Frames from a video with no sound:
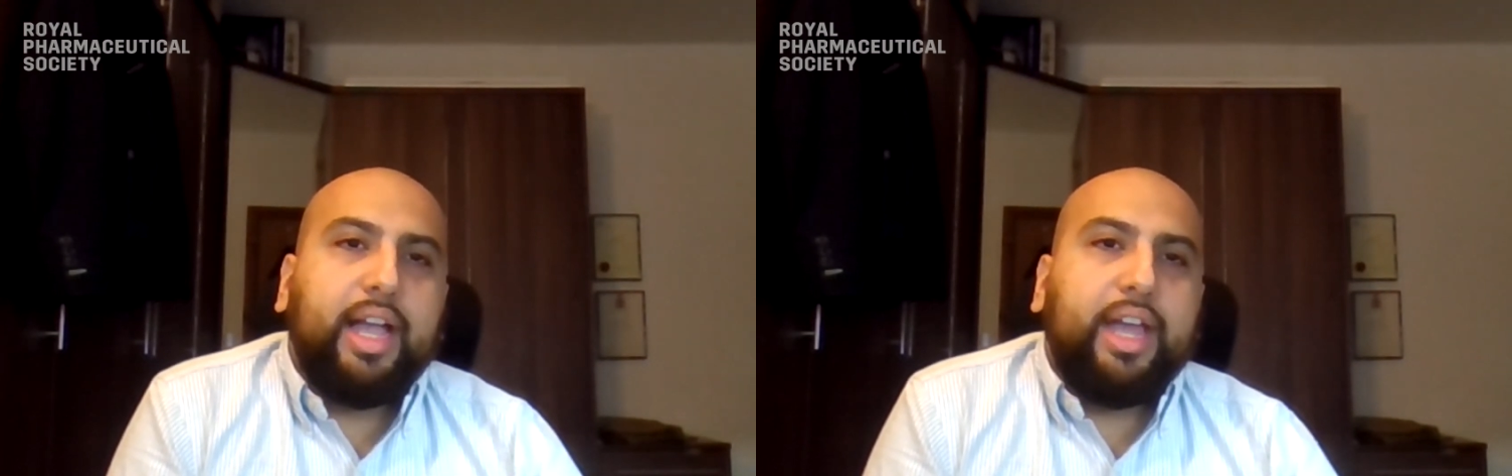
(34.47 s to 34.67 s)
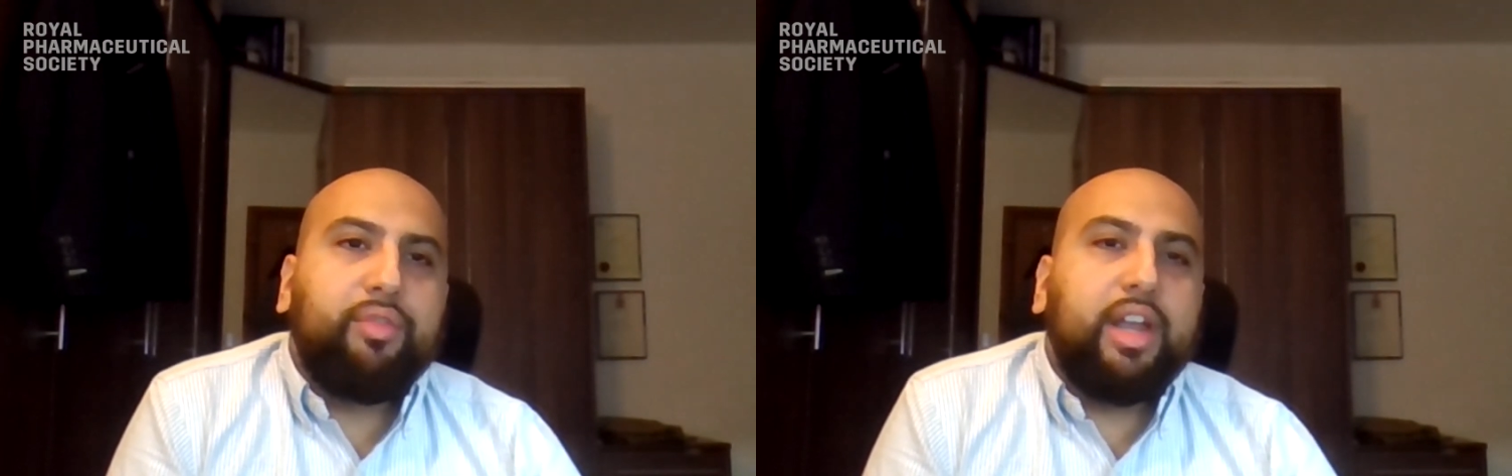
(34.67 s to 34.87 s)

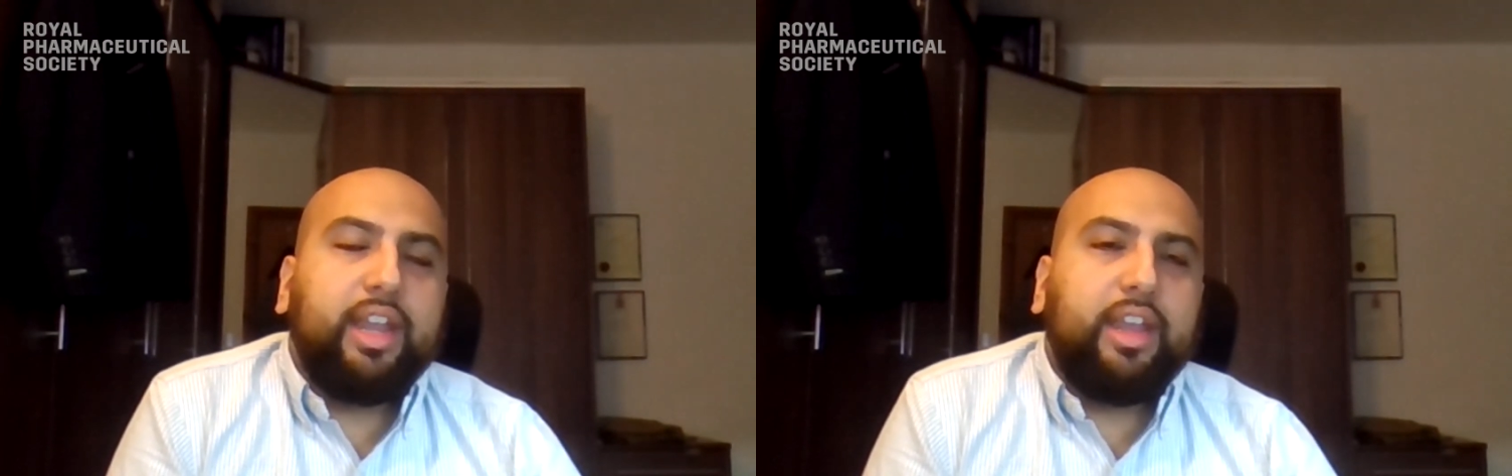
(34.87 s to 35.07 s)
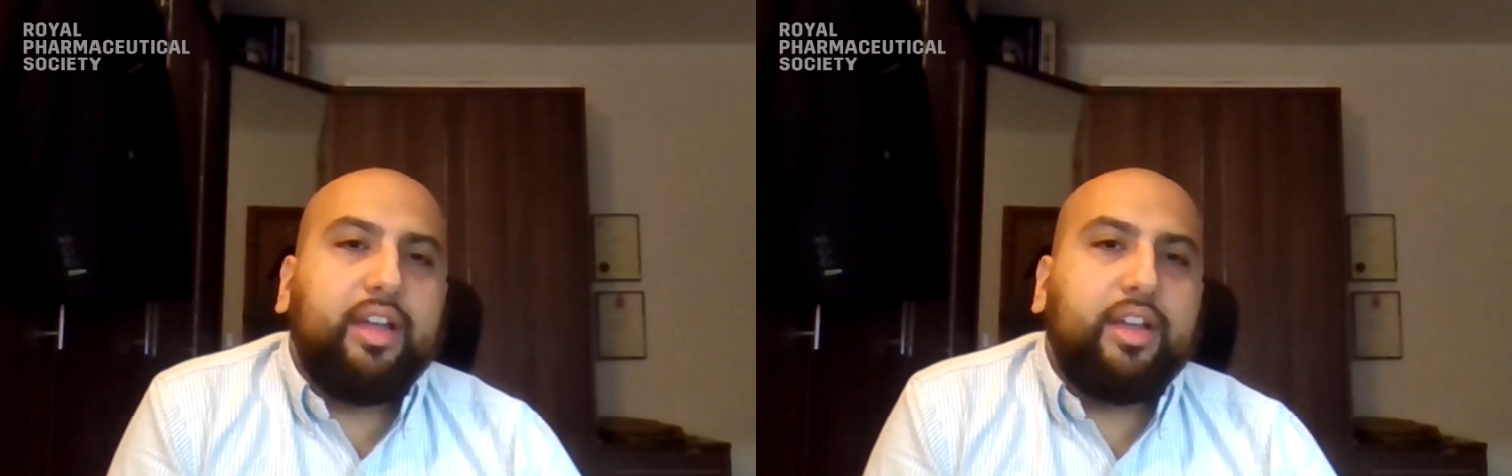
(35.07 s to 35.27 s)
And
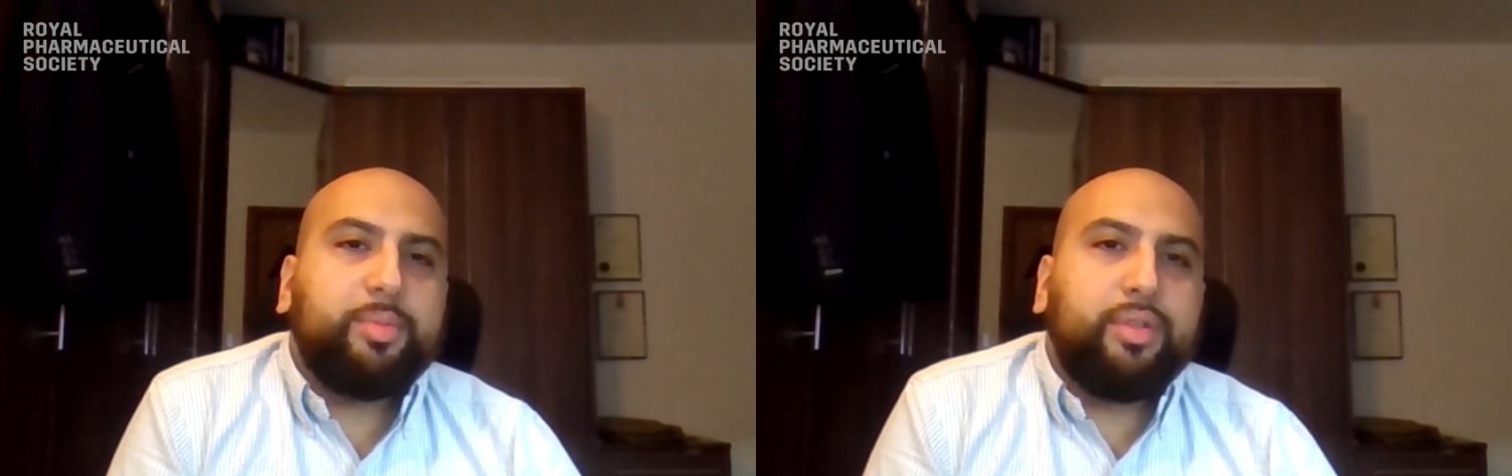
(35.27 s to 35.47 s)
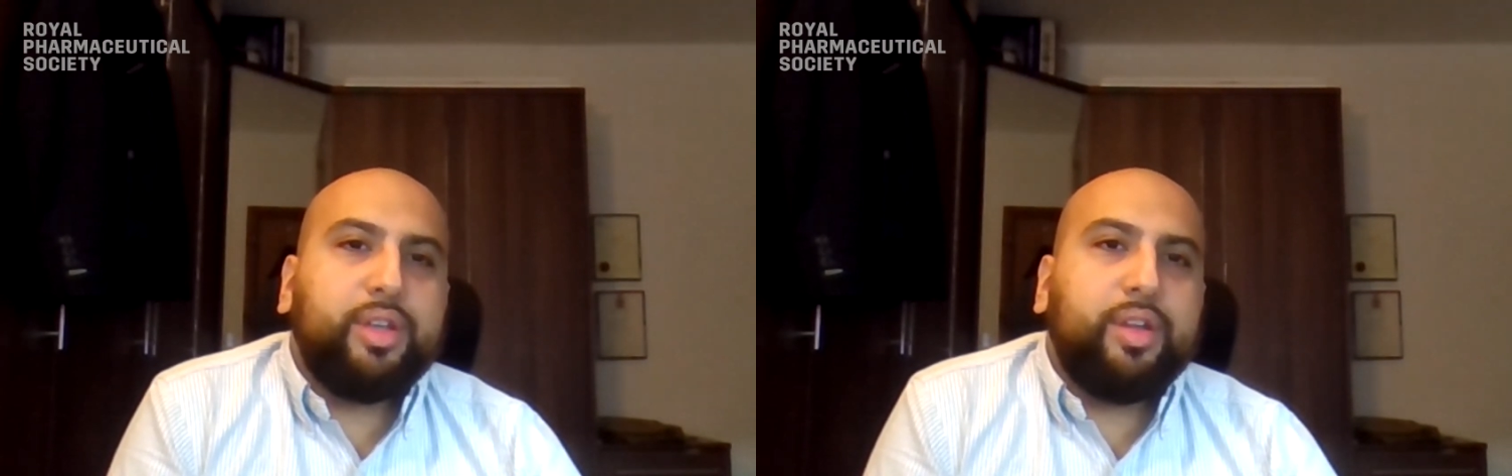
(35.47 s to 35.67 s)
really, I
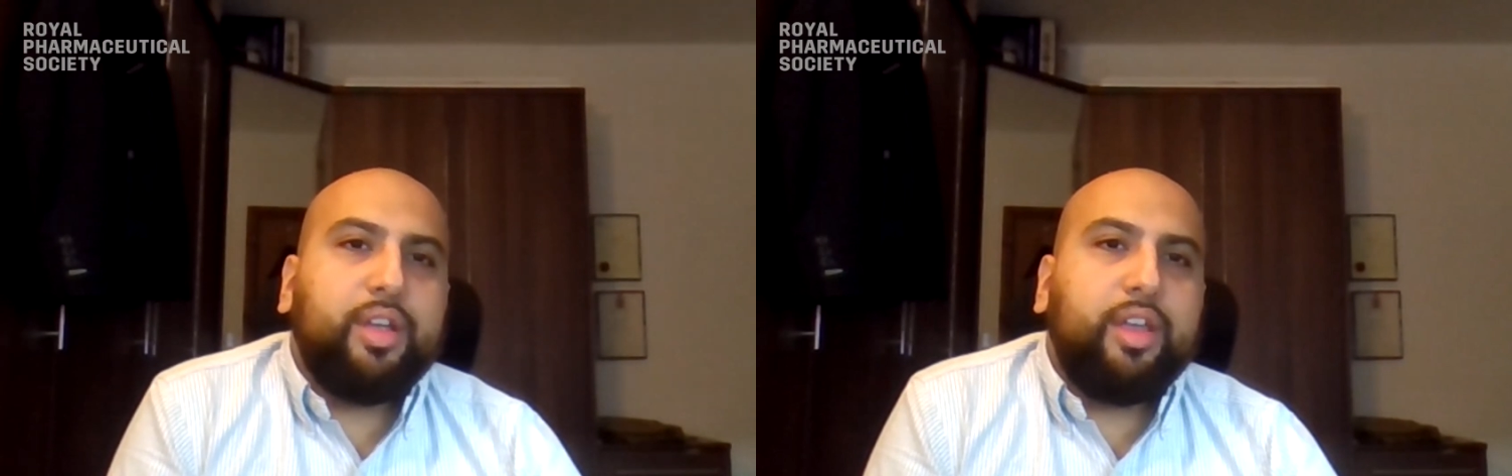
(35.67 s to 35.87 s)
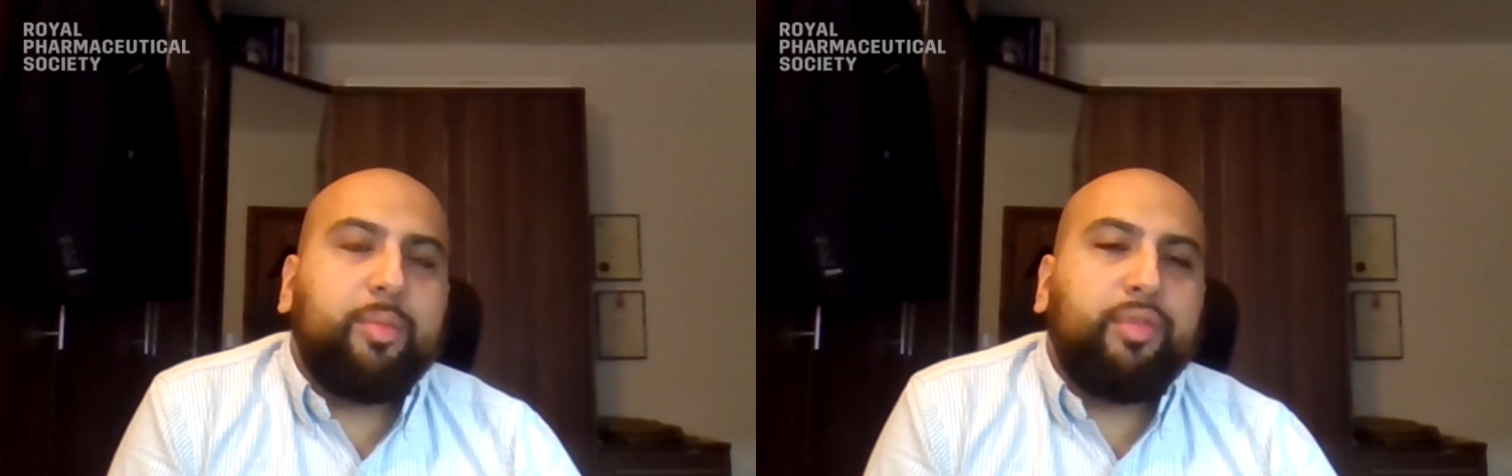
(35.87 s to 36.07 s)
suppose
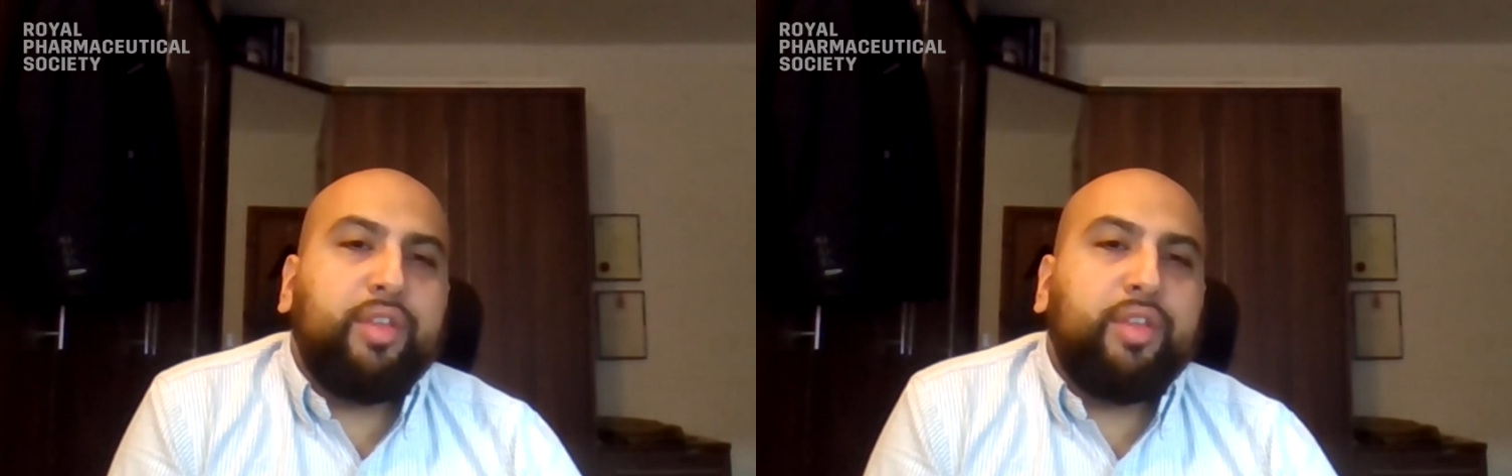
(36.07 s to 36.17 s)
I'd be